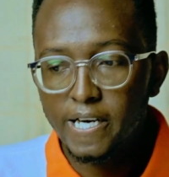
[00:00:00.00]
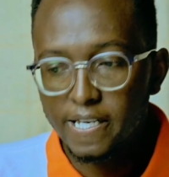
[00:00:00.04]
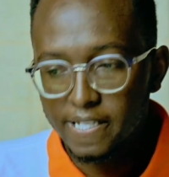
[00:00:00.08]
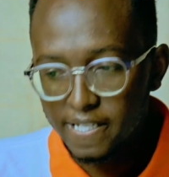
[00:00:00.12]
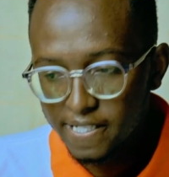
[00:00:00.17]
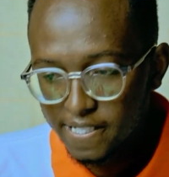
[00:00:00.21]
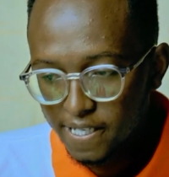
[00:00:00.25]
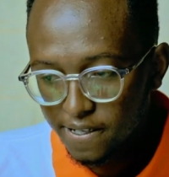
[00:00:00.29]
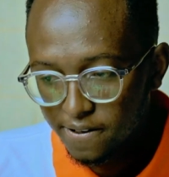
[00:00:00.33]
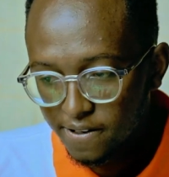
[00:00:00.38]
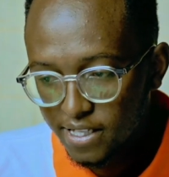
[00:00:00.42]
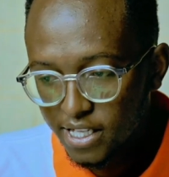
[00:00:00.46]
And
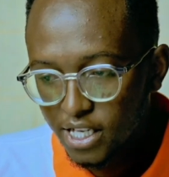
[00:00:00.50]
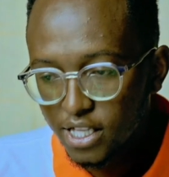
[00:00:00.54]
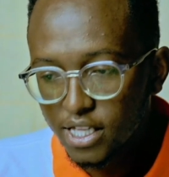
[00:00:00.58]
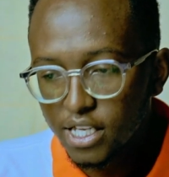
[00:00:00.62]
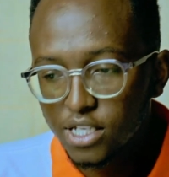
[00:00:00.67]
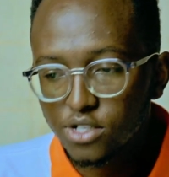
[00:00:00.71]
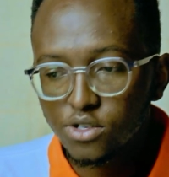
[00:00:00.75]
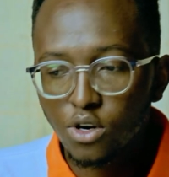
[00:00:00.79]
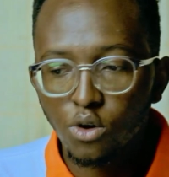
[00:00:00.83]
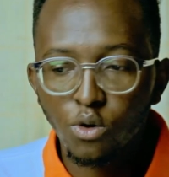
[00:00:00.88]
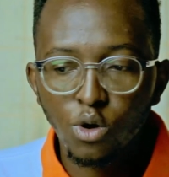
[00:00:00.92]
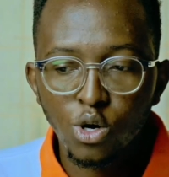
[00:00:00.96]
the second thing
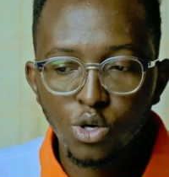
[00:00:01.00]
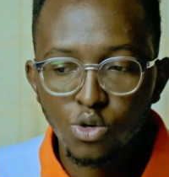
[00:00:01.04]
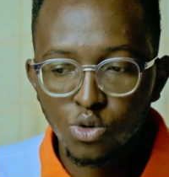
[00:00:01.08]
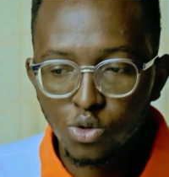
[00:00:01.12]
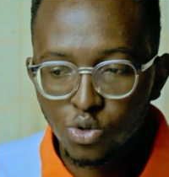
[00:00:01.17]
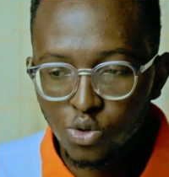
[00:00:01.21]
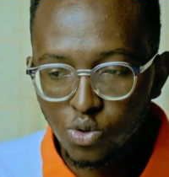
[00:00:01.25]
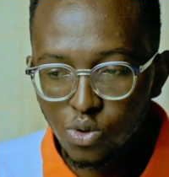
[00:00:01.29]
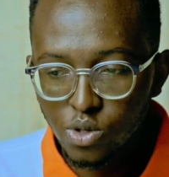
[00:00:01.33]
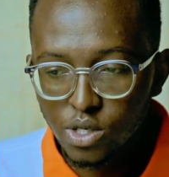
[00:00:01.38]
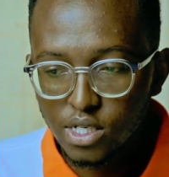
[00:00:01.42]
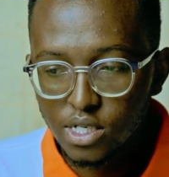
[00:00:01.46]
that you're going to
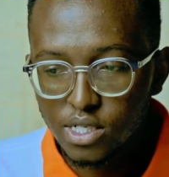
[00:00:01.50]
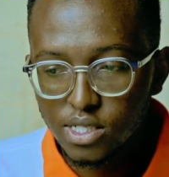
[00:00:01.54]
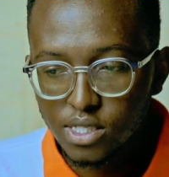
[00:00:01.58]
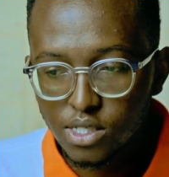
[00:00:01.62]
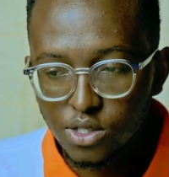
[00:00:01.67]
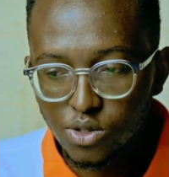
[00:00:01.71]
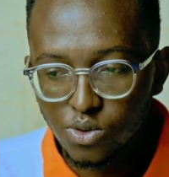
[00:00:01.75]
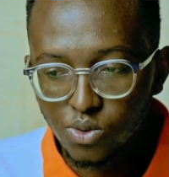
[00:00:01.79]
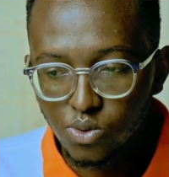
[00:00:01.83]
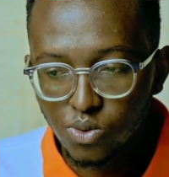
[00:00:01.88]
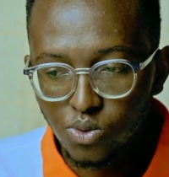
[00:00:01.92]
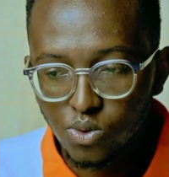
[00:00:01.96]
do, it
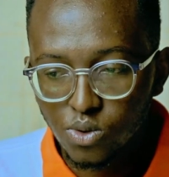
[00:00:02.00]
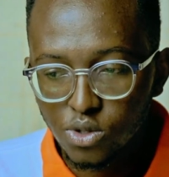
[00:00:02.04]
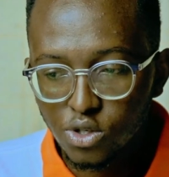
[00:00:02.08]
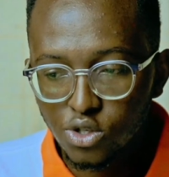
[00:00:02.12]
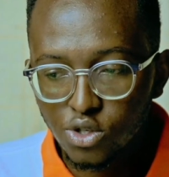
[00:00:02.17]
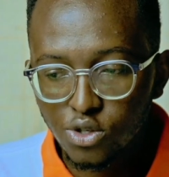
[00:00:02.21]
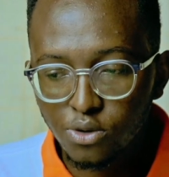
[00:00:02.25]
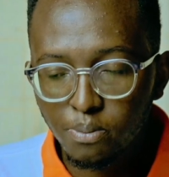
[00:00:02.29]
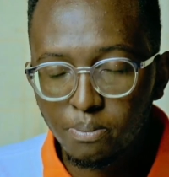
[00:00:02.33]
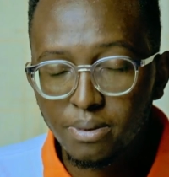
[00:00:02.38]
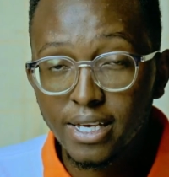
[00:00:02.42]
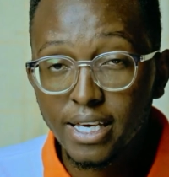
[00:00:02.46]
is to
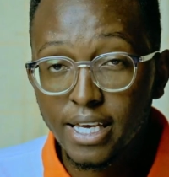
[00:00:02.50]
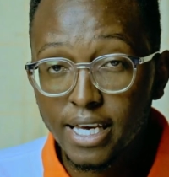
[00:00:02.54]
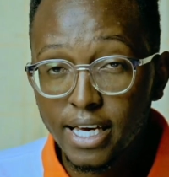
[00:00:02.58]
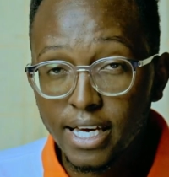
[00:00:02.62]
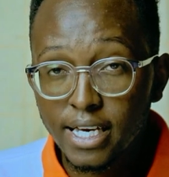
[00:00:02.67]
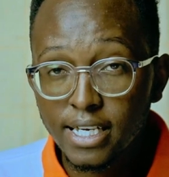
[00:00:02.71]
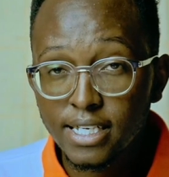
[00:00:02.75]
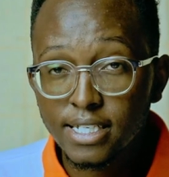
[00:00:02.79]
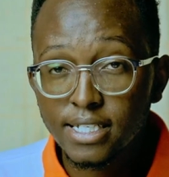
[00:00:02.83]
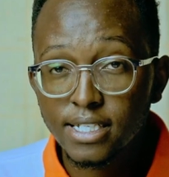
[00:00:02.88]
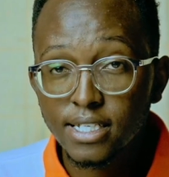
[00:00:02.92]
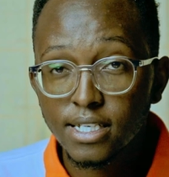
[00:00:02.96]

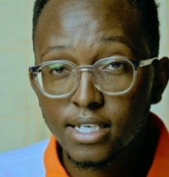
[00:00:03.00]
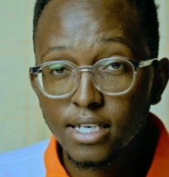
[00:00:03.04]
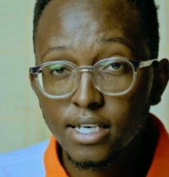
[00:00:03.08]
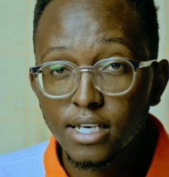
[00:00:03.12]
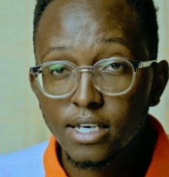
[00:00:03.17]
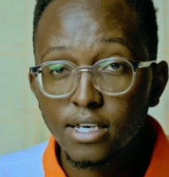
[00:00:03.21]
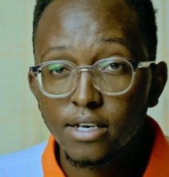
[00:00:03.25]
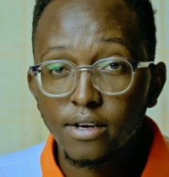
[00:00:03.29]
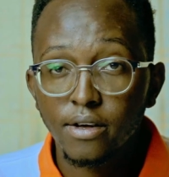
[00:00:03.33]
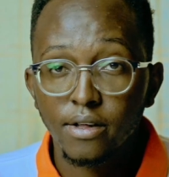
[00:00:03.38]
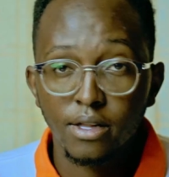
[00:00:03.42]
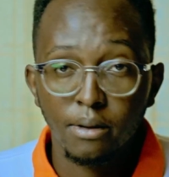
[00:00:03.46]
duplicate
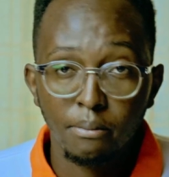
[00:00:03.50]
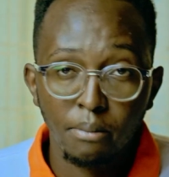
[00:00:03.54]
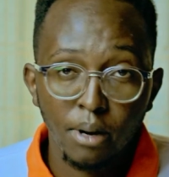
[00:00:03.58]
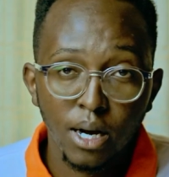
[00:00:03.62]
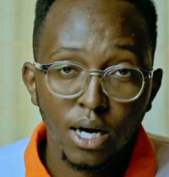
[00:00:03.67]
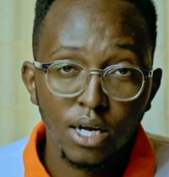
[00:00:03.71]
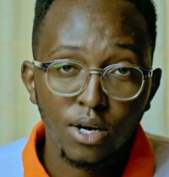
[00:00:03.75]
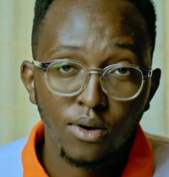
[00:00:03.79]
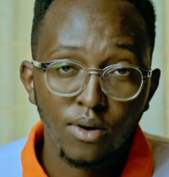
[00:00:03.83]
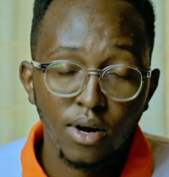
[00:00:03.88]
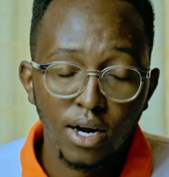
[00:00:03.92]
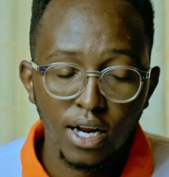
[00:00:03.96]
the
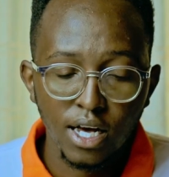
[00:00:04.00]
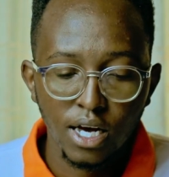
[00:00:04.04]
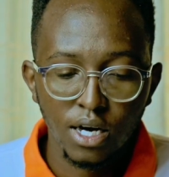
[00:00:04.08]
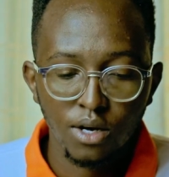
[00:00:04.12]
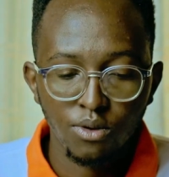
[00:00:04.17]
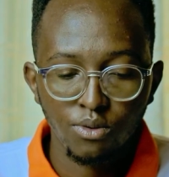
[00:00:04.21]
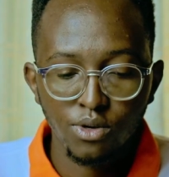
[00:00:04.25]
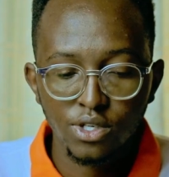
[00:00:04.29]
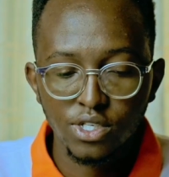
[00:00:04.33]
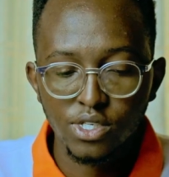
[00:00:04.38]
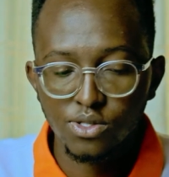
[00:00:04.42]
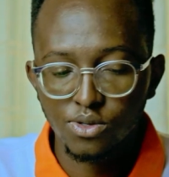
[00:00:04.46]
background layer,
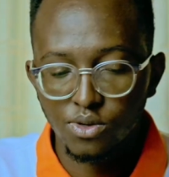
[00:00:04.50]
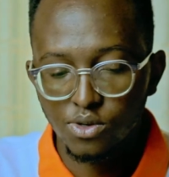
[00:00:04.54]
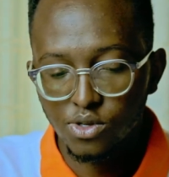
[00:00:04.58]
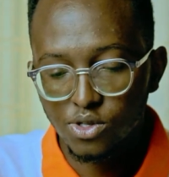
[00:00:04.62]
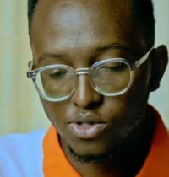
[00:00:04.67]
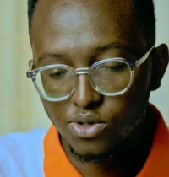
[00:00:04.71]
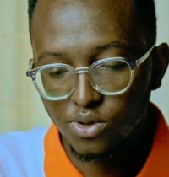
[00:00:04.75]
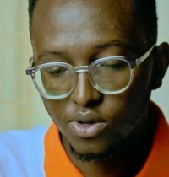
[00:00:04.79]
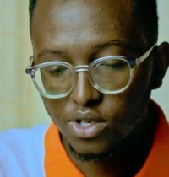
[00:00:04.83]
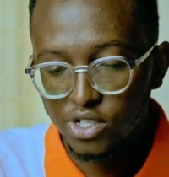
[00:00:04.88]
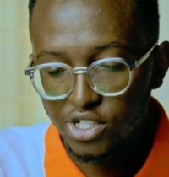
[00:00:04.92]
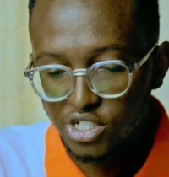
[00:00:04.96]
which is
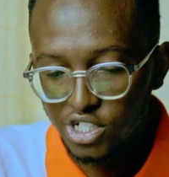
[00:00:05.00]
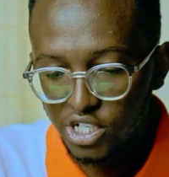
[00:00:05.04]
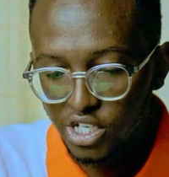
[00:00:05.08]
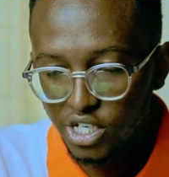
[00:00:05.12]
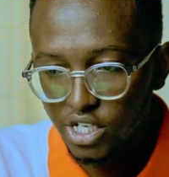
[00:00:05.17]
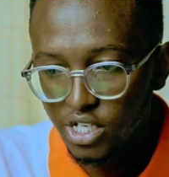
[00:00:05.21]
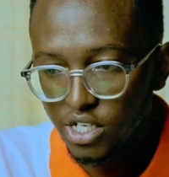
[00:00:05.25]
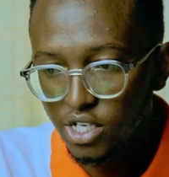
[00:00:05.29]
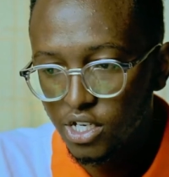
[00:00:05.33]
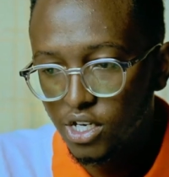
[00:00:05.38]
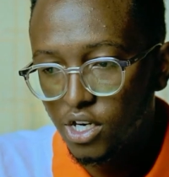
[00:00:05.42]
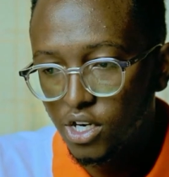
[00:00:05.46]
Control
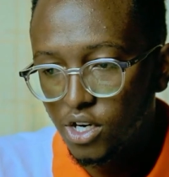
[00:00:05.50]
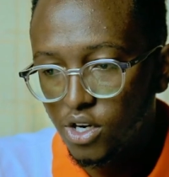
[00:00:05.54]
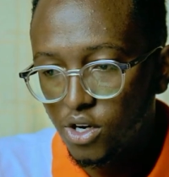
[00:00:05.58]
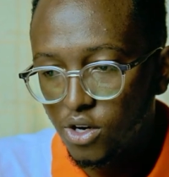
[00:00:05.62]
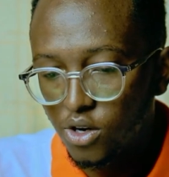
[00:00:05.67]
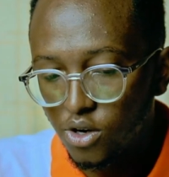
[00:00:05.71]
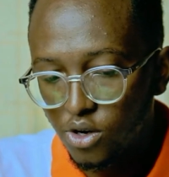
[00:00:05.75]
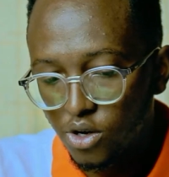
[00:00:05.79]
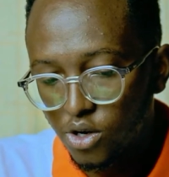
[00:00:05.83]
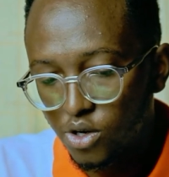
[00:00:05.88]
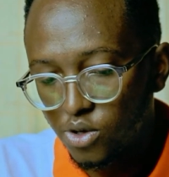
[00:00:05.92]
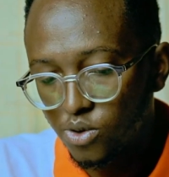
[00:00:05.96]
J,
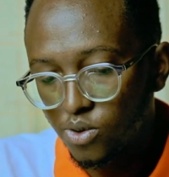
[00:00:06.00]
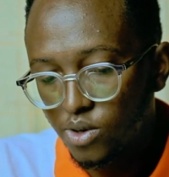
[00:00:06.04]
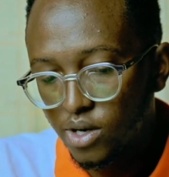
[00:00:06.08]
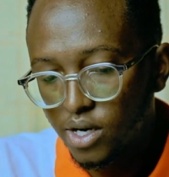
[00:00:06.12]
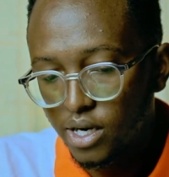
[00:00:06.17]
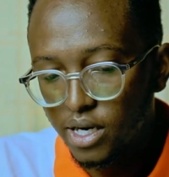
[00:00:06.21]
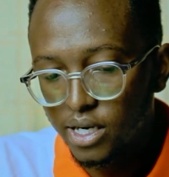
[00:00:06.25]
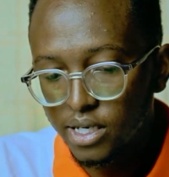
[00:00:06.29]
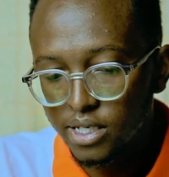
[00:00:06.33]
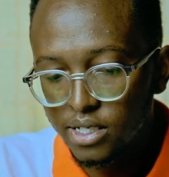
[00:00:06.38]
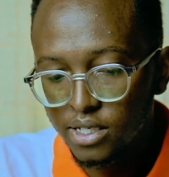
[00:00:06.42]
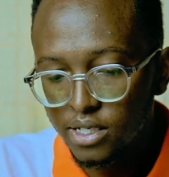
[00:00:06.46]
or you
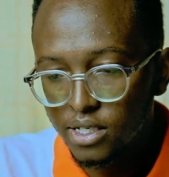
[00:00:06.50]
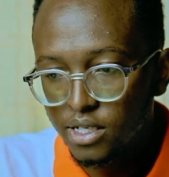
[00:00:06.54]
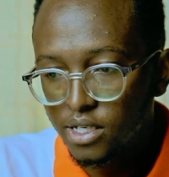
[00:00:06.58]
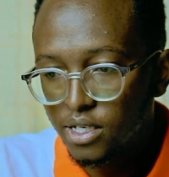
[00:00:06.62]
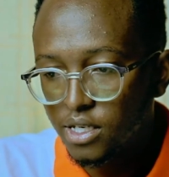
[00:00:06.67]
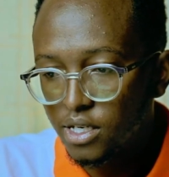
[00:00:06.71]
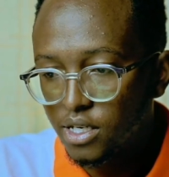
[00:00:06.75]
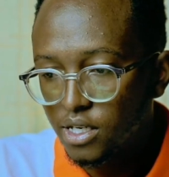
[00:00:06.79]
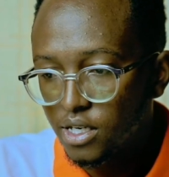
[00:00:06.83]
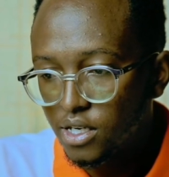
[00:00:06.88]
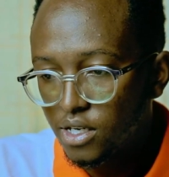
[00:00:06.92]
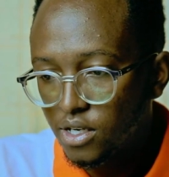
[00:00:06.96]
can
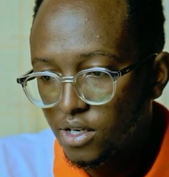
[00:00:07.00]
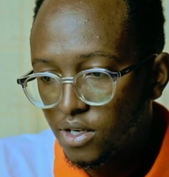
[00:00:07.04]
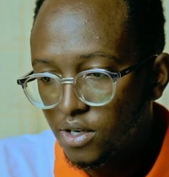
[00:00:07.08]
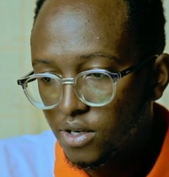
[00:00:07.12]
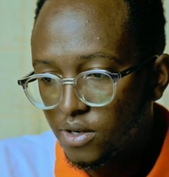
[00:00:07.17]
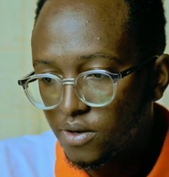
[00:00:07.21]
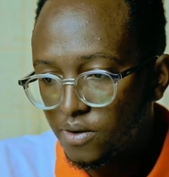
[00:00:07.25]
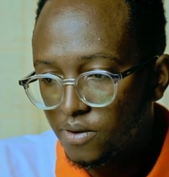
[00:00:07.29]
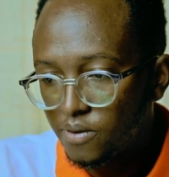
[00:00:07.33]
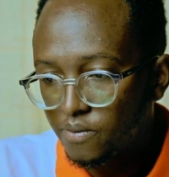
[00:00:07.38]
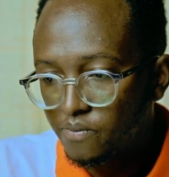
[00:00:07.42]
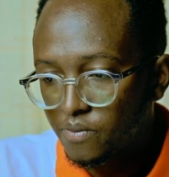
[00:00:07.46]

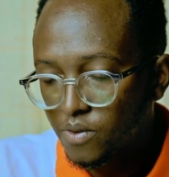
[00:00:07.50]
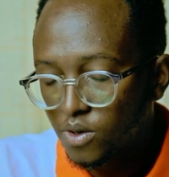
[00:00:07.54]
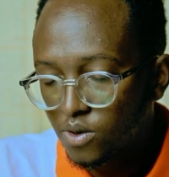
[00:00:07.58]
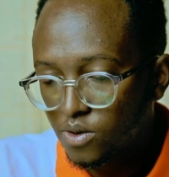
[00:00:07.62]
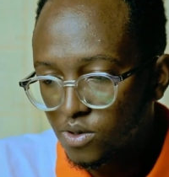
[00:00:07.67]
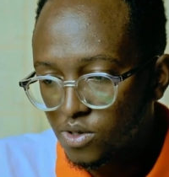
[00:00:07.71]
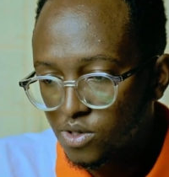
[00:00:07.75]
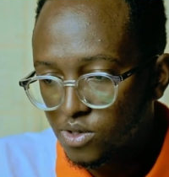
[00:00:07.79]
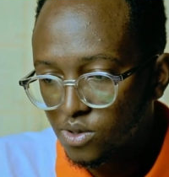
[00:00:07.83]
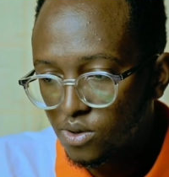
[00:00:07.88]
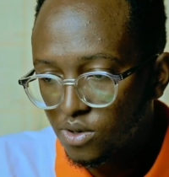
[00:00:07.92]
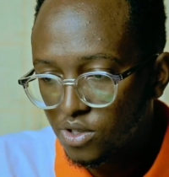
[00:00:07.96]

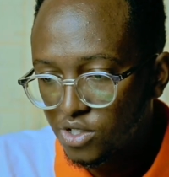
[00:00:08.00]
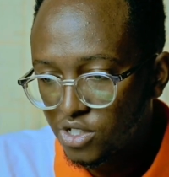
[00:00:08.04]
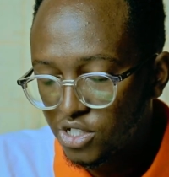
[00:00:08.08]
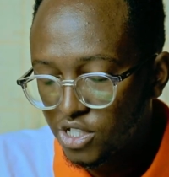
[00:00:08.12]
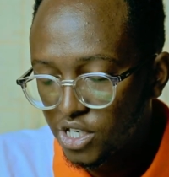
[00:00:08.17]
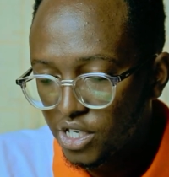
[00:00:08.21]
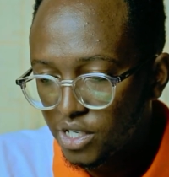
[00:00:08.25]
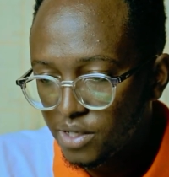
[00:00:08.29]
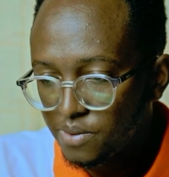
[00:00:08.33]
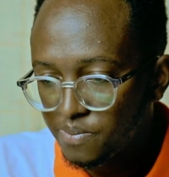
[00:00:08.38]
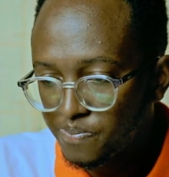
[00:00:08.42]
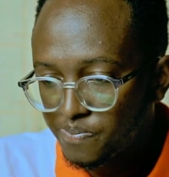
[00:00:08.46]
Control
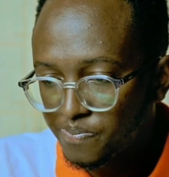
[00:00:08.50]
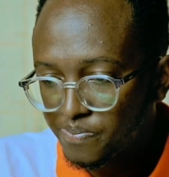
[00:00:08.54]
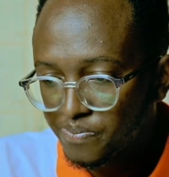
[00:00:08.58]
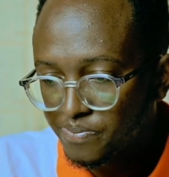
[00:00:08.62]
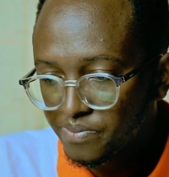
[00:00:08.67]
J,